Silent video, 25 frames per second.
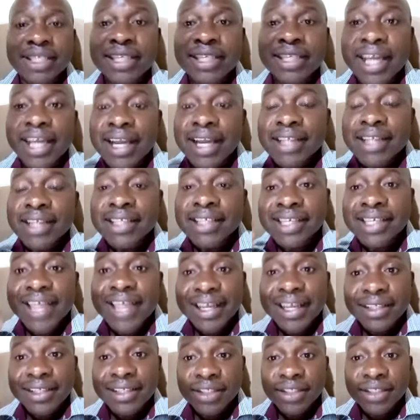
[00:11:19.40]
Chata
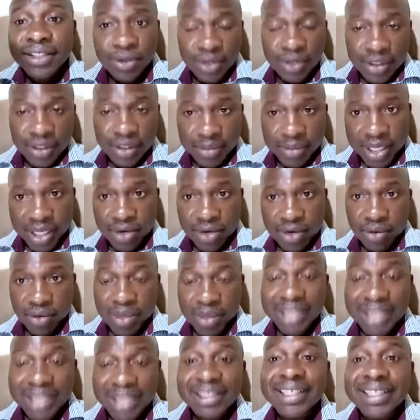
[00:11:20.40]
is also in the paid group.
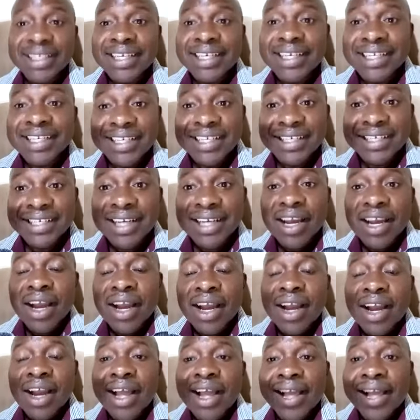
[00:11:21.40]
But Chata did
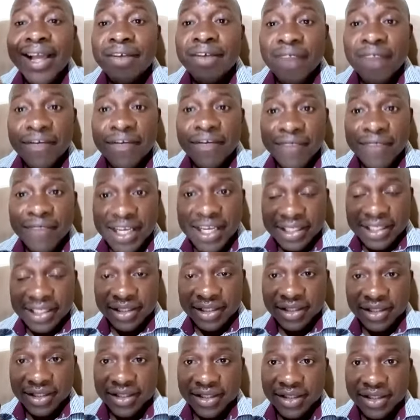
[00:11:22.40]
5
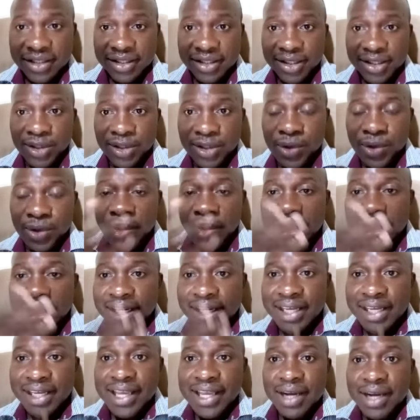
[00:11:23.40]
days to
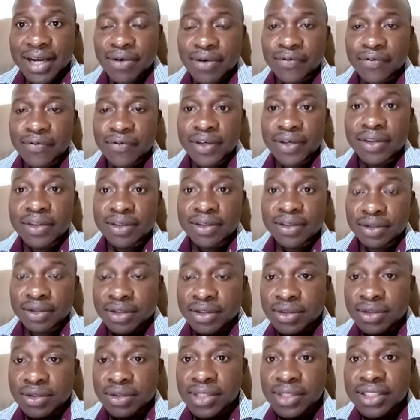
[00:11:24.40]
clear COVID.
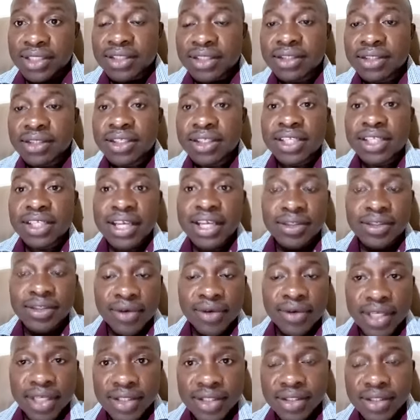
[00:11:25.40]
She was in
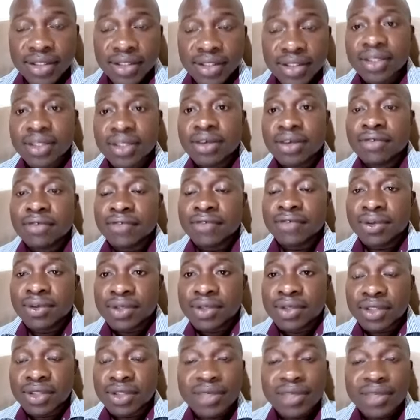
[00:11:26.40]
isolation. The COVID
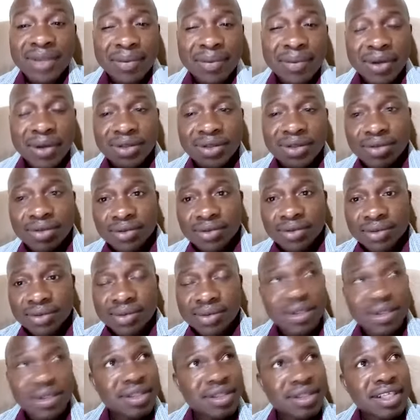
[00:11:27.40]
was about to,
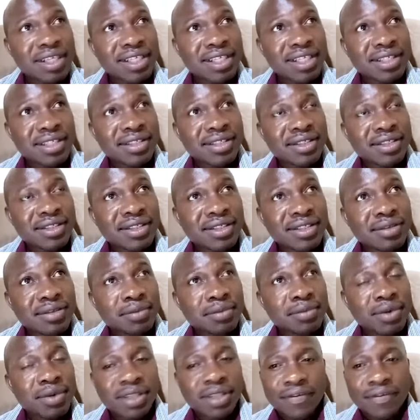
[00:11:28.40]
I think she
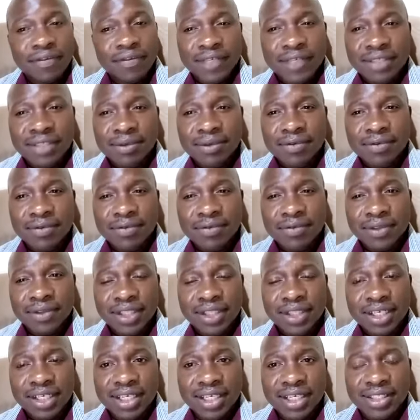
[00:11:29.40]
broke the fast about
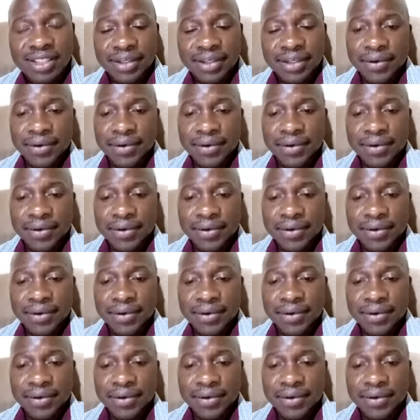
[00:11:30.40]
3 days ago.